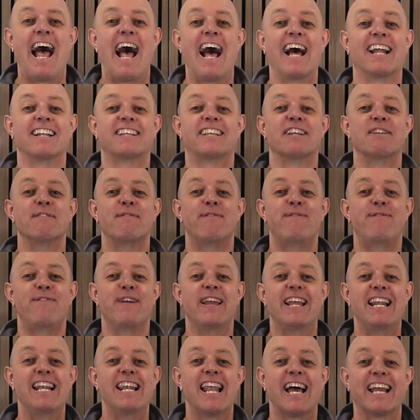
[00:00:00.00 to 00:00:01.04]
and can
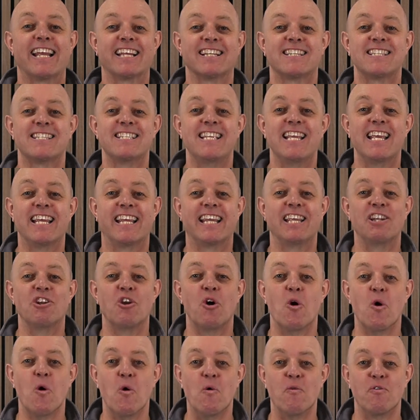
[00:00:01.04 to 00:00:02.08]
feel like it's
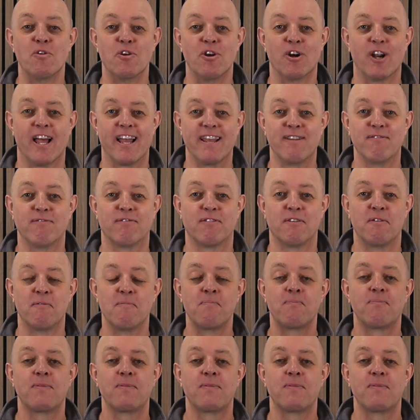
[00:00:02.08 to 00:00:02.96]
taking over your life.